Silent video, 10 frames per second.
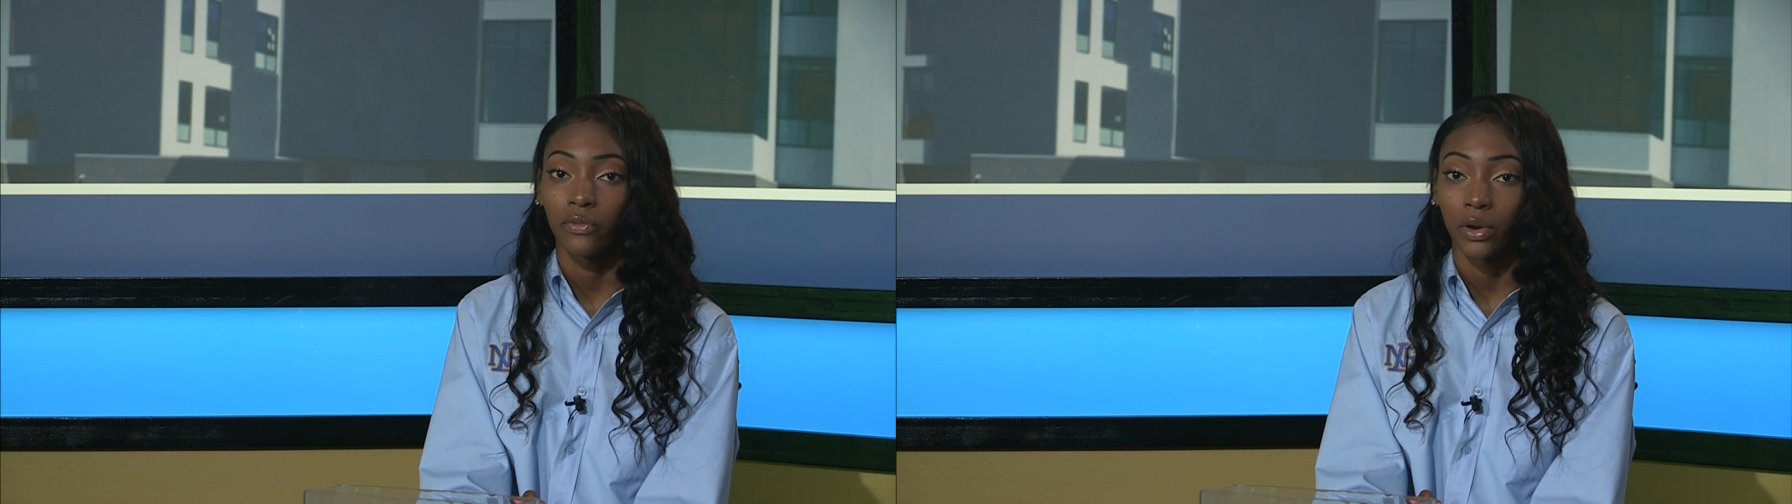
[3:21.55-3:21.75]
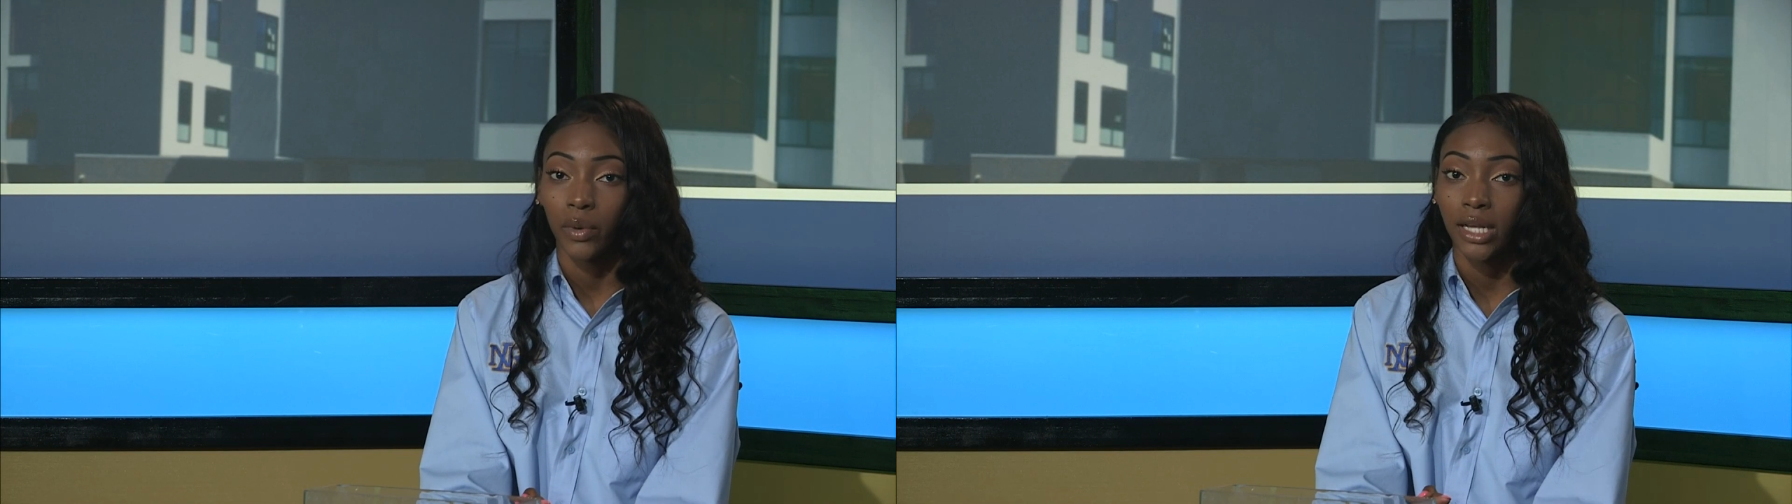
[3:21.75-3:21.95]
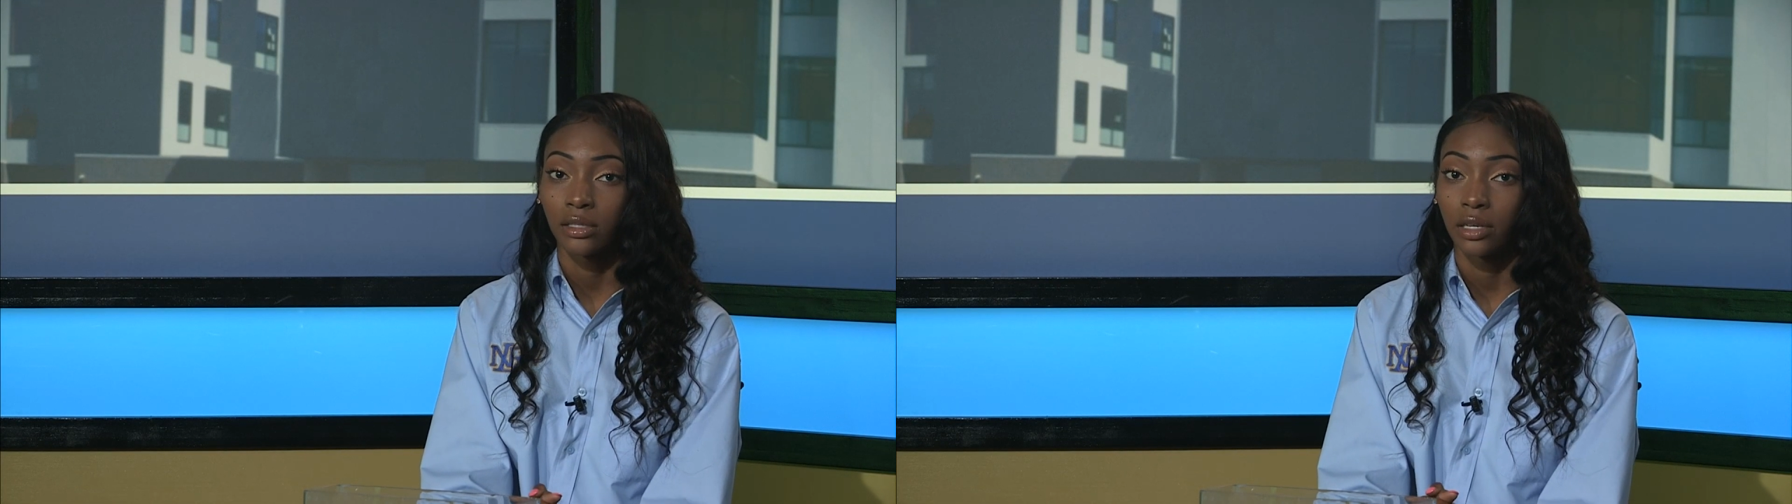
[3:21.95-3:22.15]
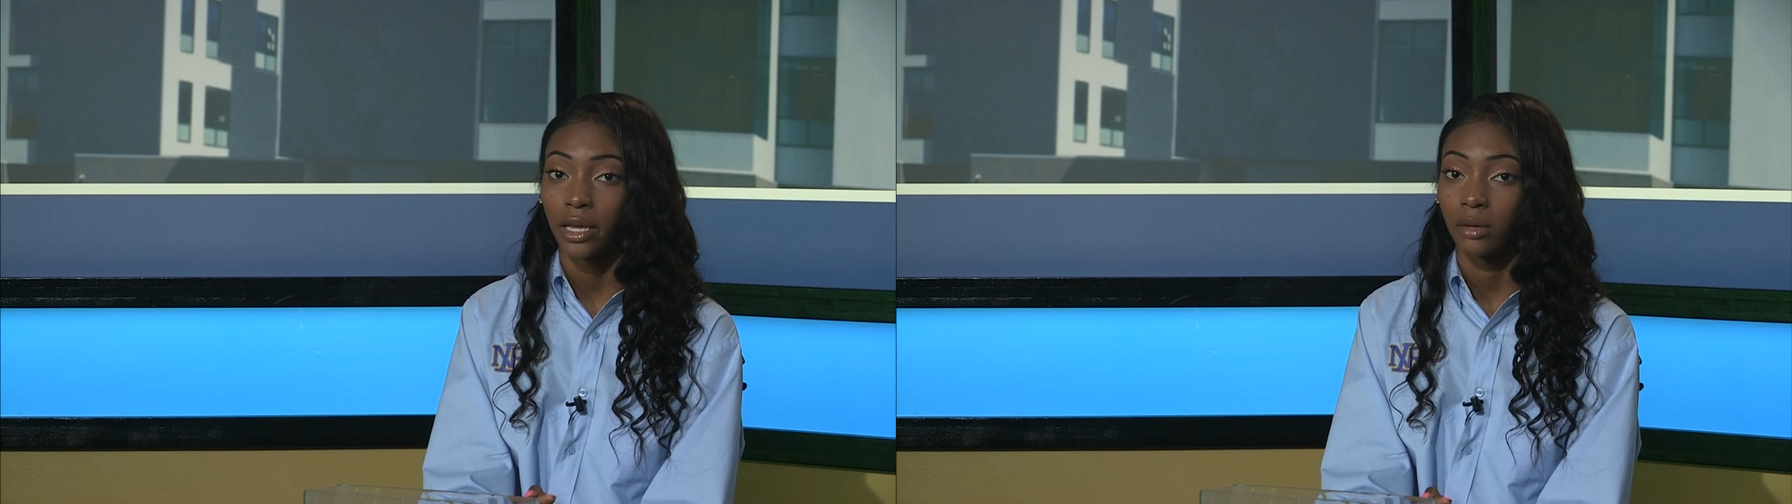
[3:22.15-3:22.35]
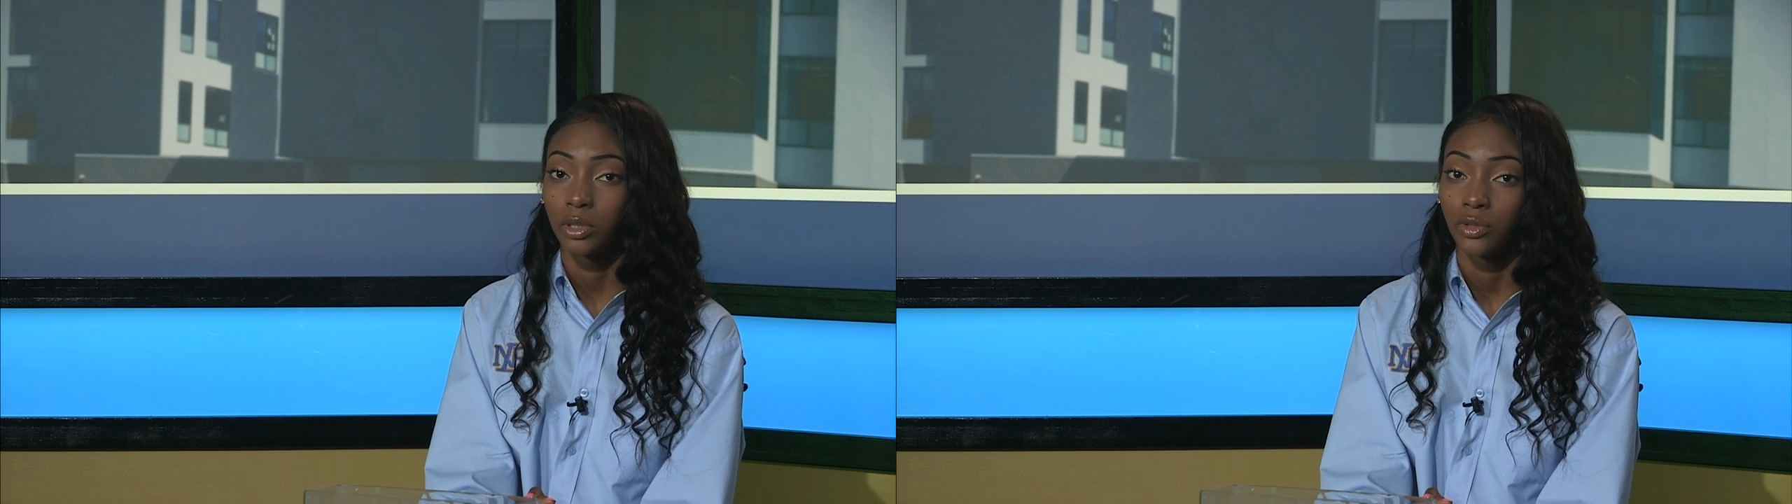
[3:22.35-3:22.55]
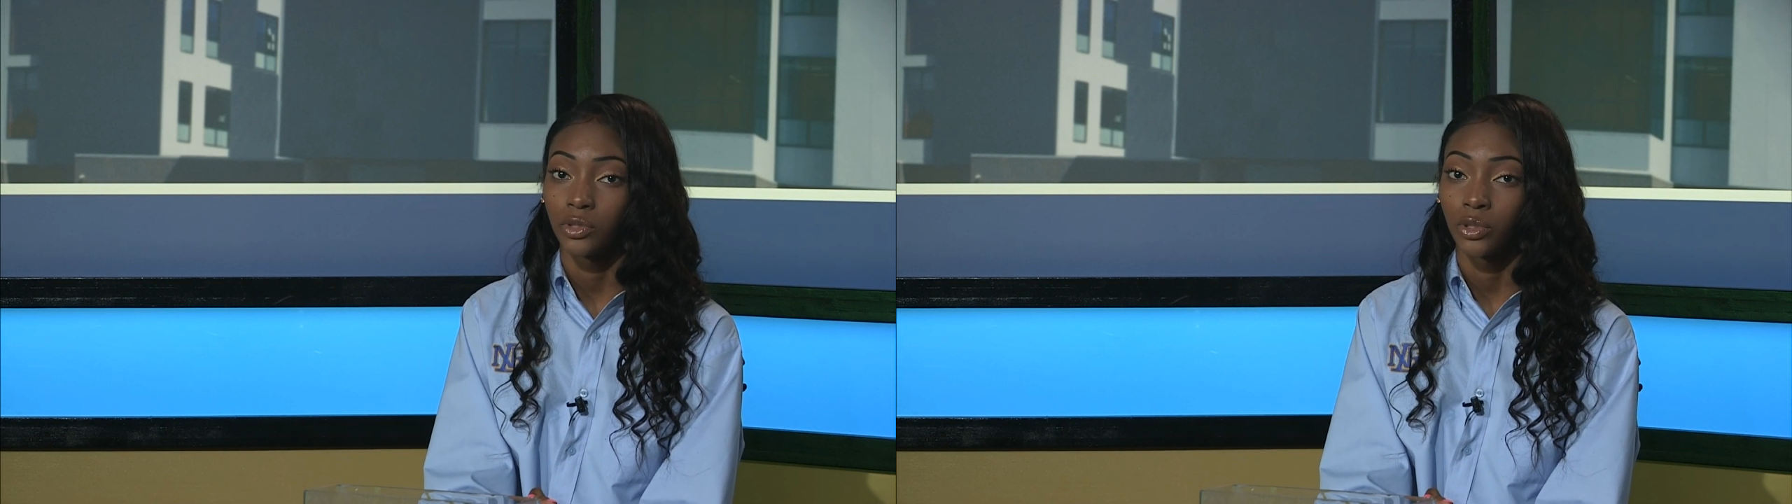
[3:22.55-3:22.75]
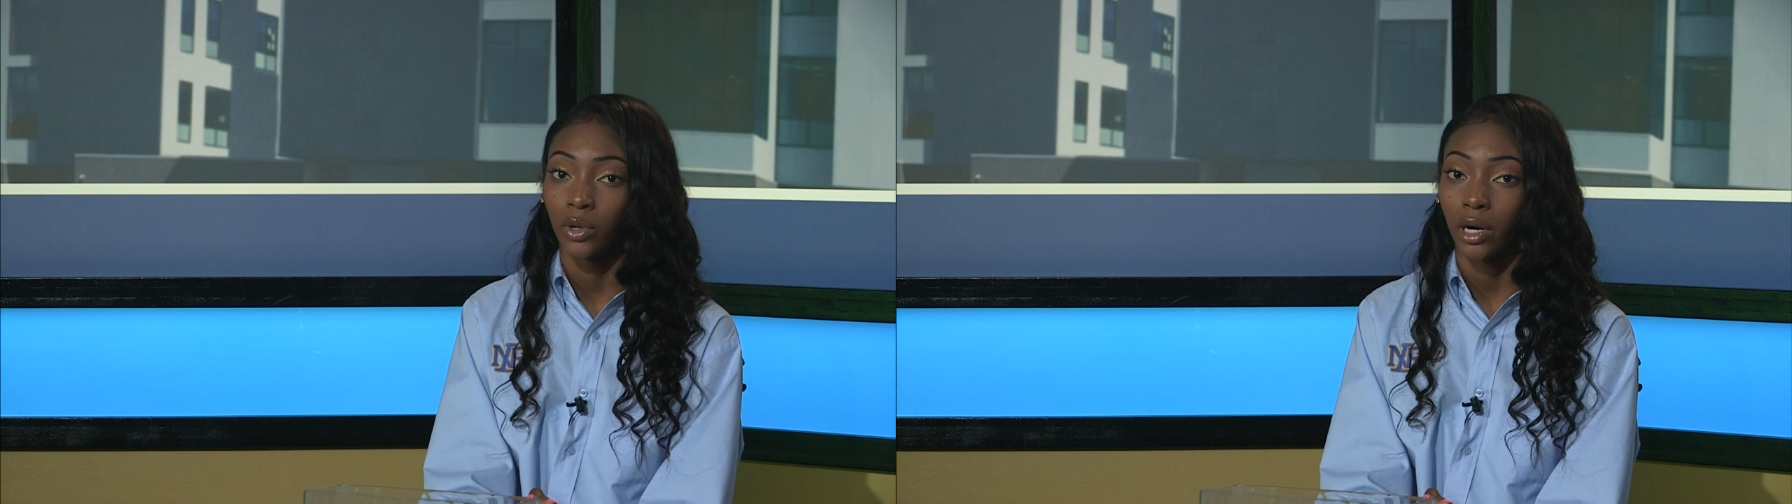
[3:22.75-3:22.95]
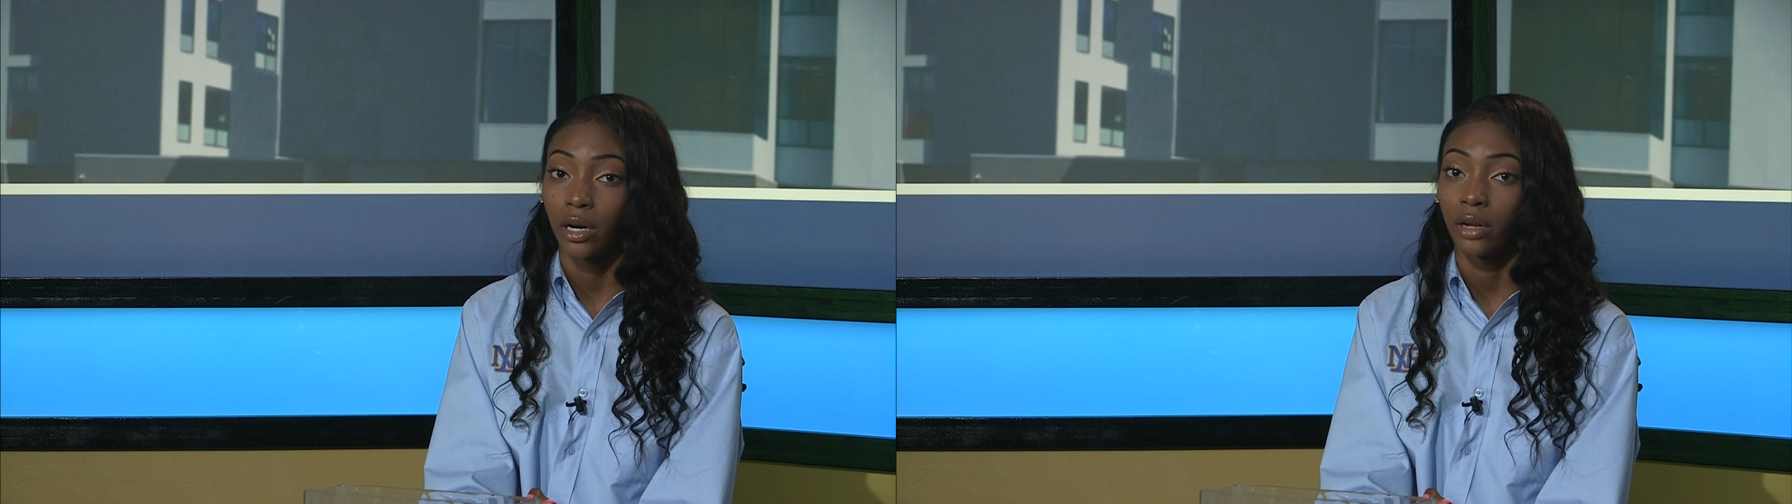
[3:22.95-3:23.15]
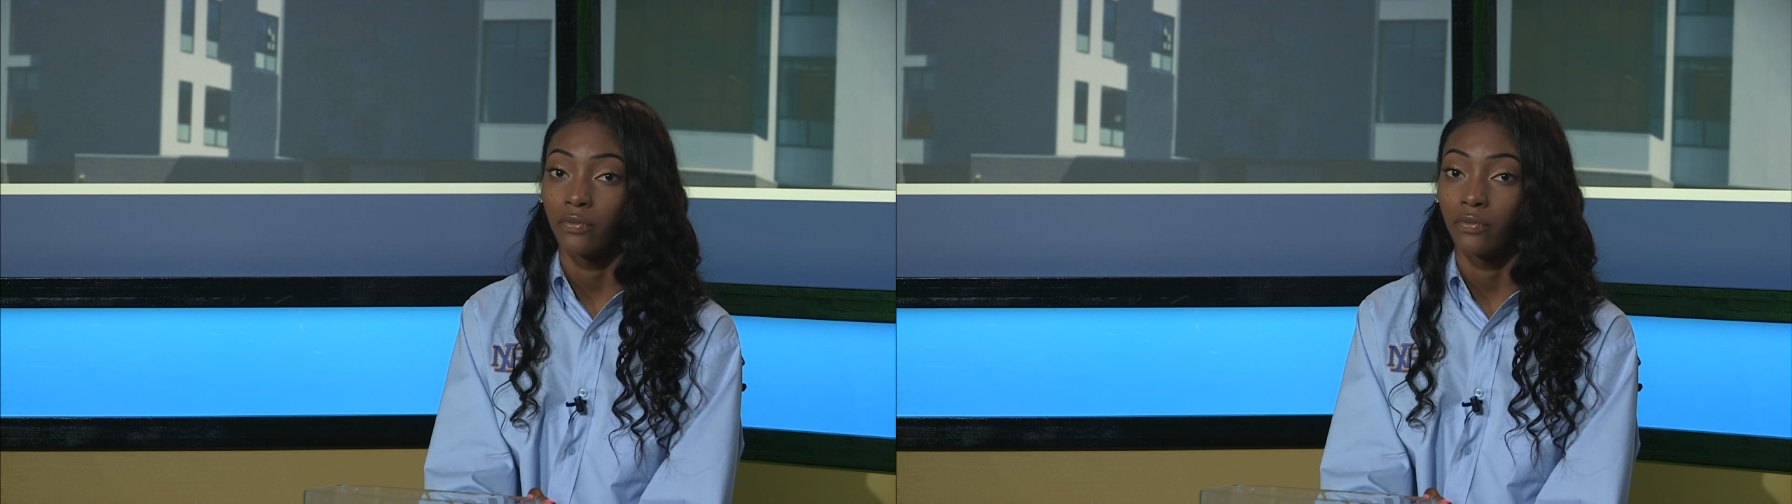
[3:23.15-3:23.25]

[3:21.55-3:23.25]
fundraiser to help children who are